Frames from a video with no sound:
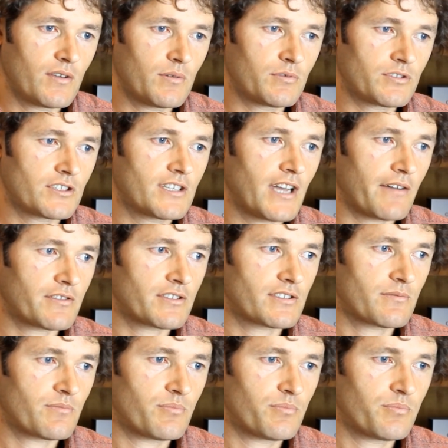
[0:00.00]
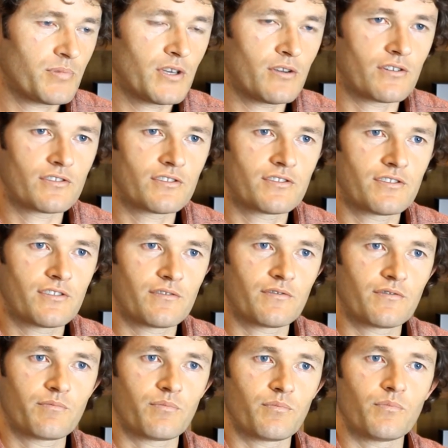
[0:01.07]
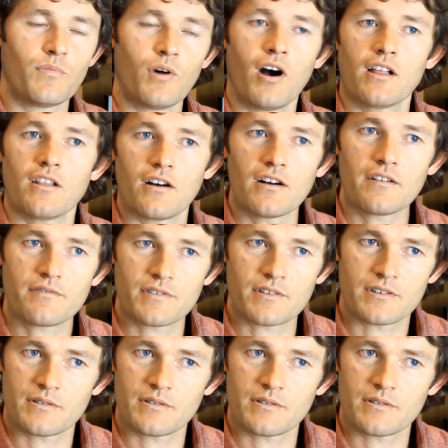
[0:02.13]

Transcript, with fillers: it was the toughest period of my life